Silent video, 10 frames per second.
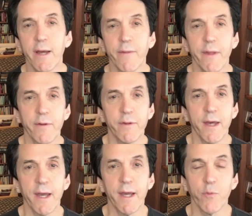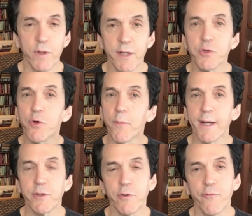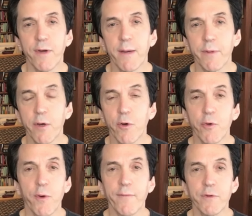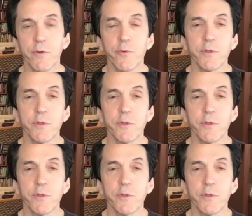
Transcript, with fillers: and they say we'll let you go back to your family all you have to do